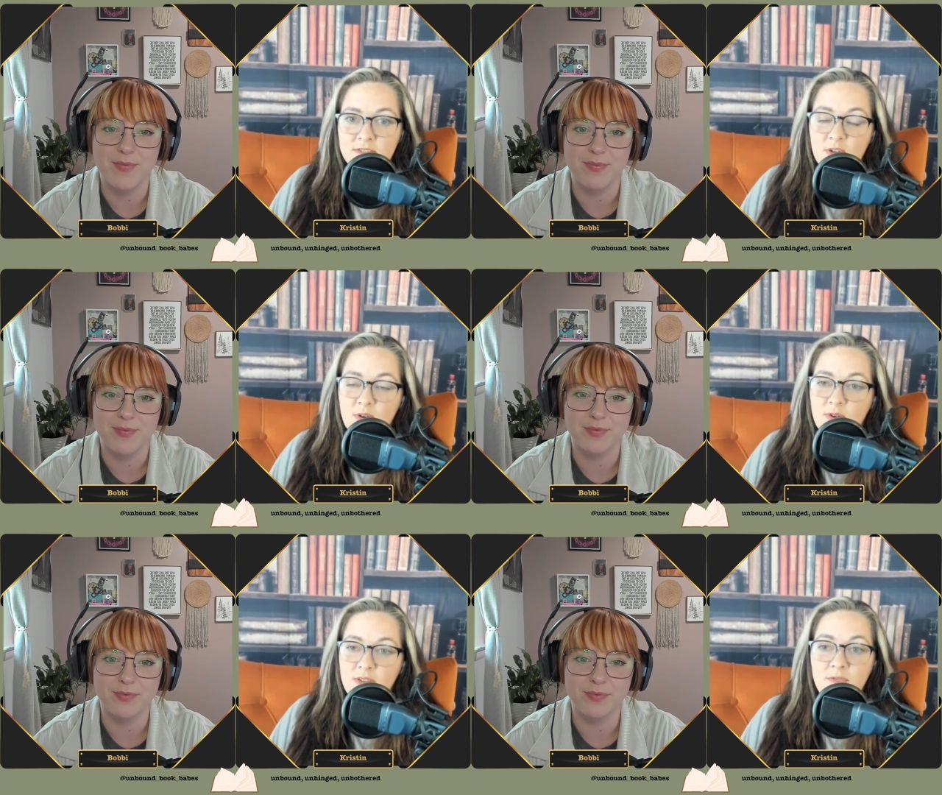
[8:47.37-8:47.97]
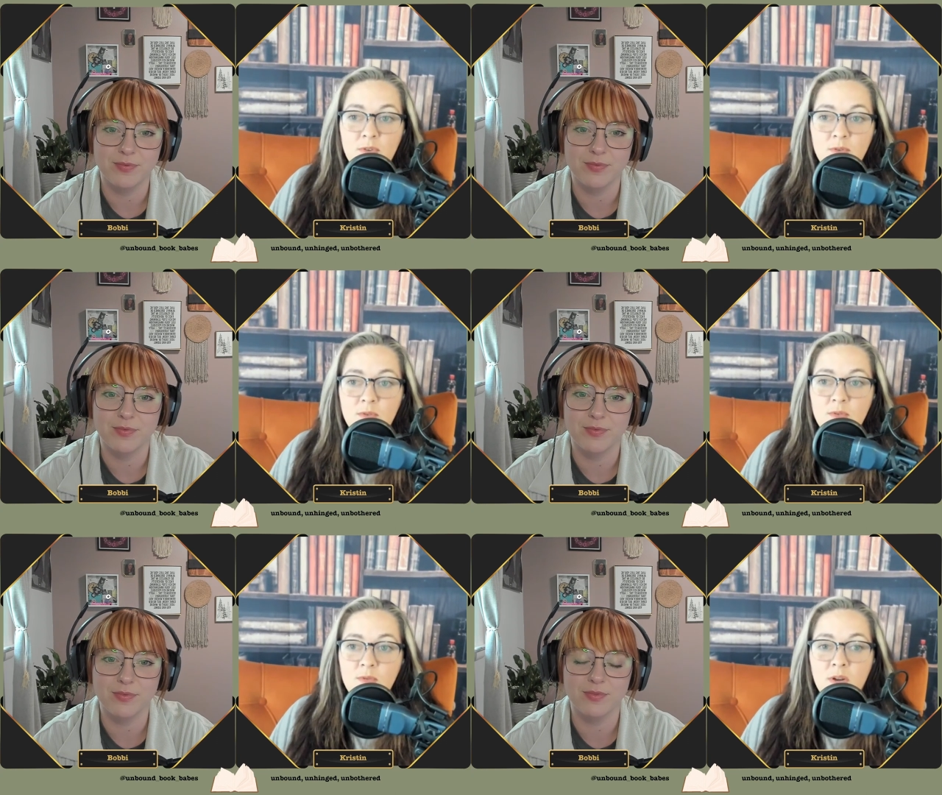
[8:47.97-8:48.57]
Speaker 1: So if
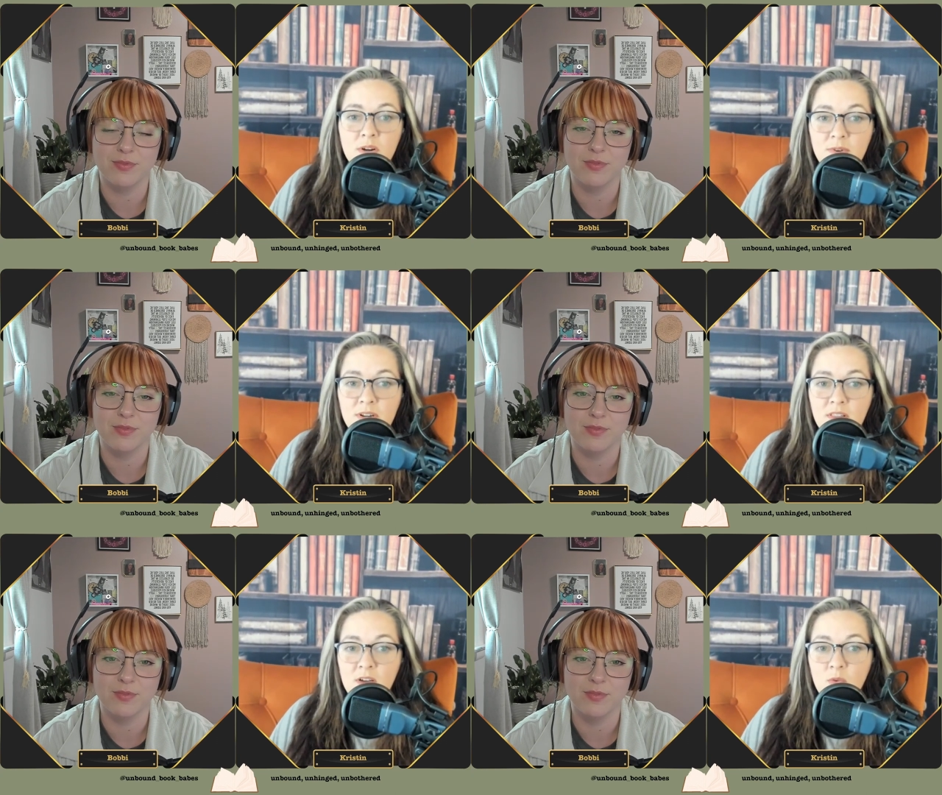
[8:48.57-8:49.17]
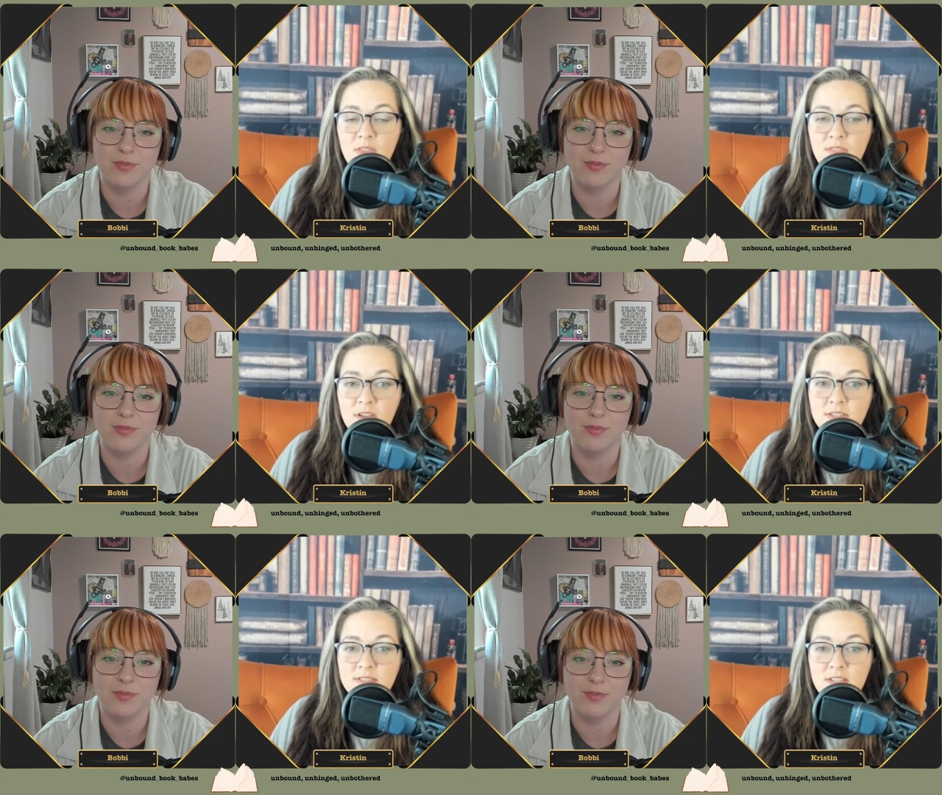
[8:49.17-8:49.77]
you want to read along with
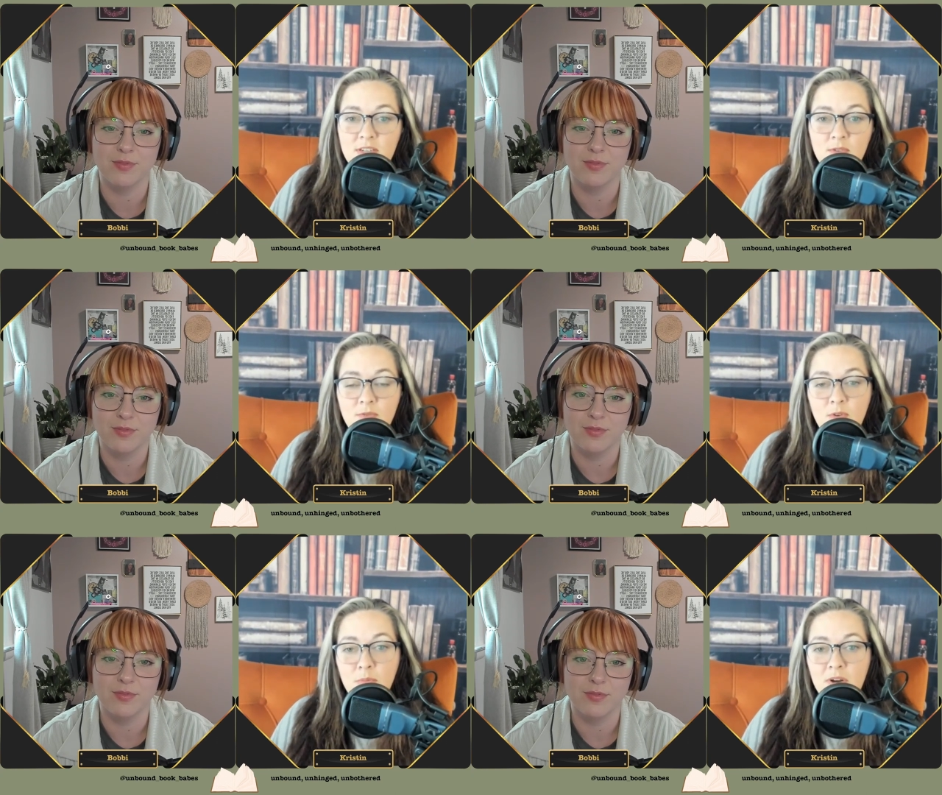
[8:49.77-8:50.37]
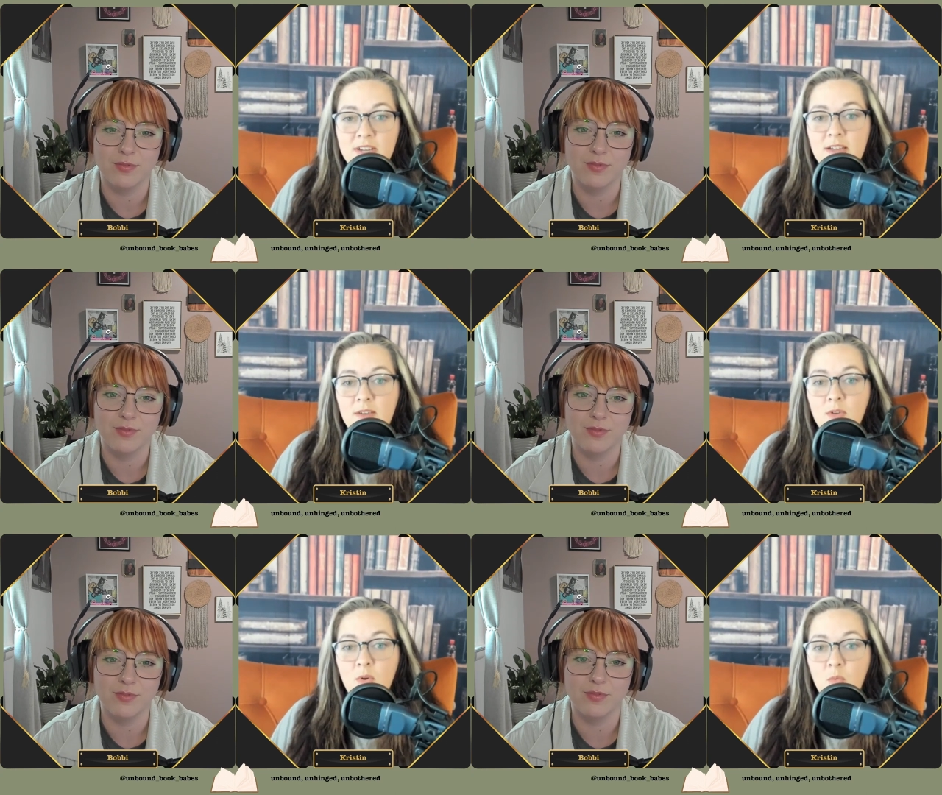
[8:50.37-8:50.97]
us and do the full
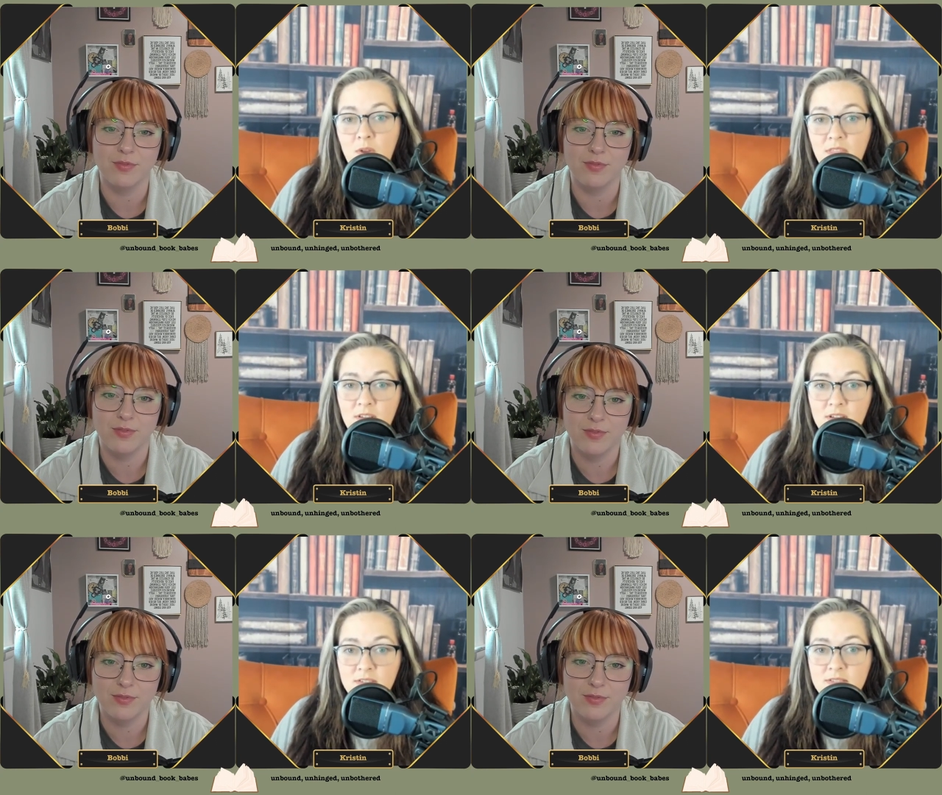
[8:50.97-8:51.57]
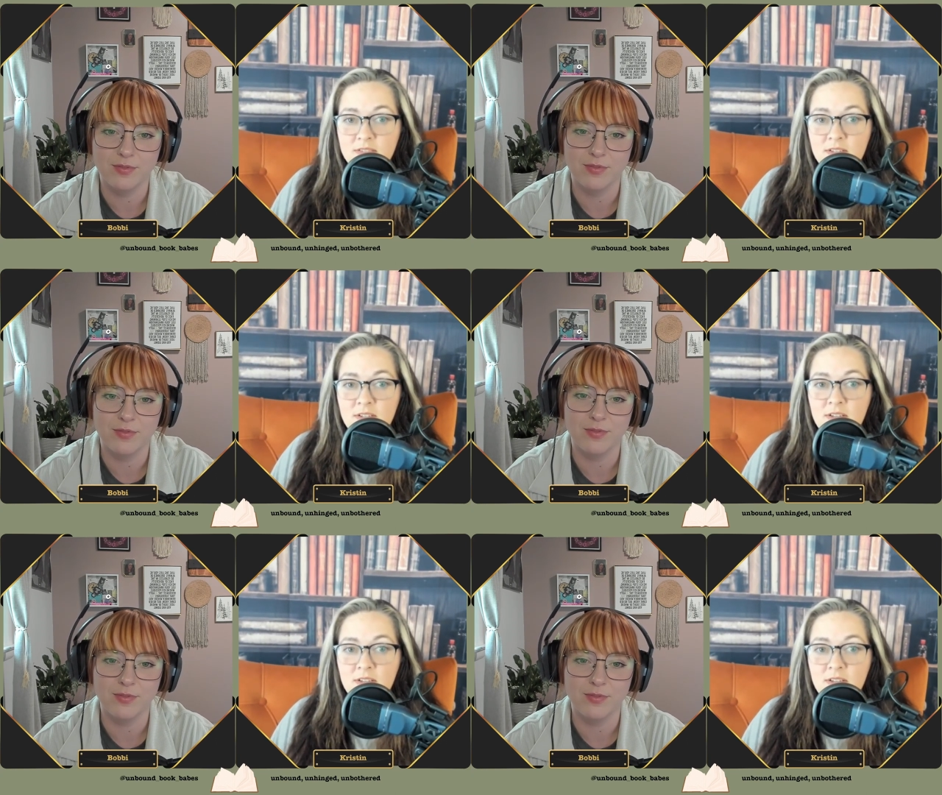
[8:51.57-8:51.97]
breakdown with us,